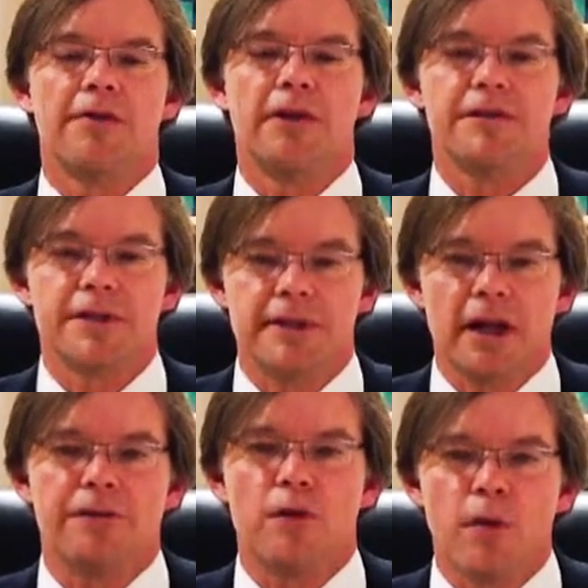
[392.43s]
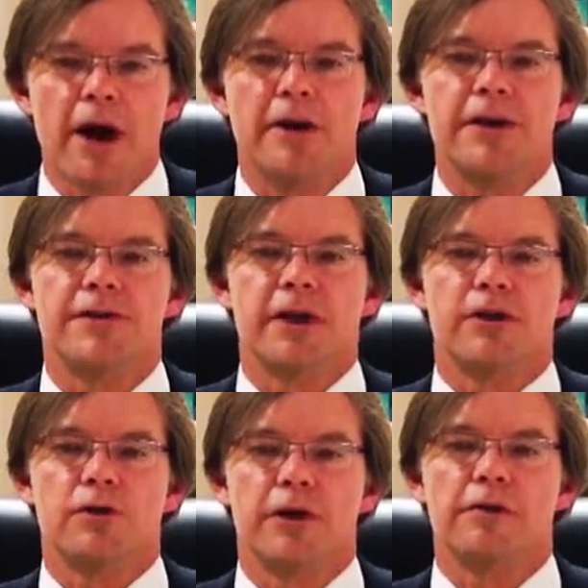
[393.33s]
or the level of
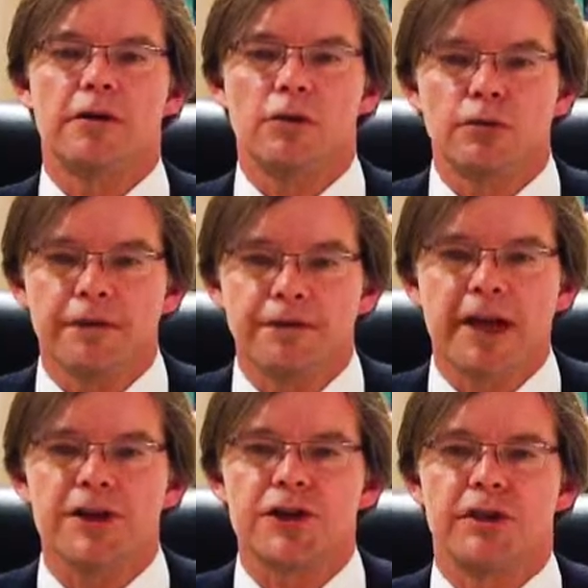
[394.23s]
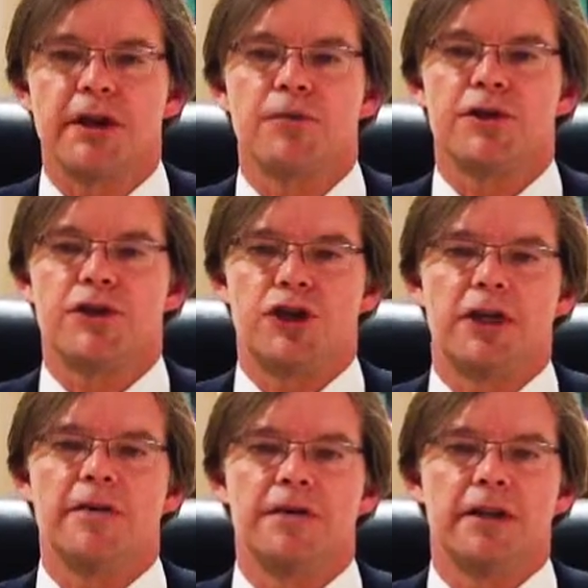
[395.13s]
self-awareness and critical reflection
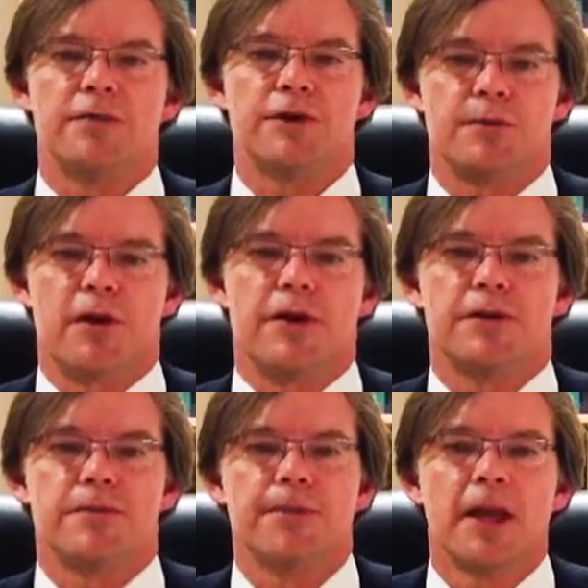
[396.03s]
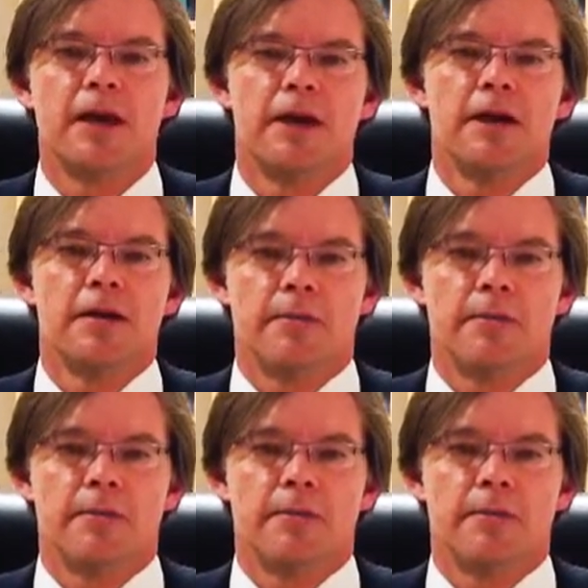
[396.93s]
that was achieved in the response.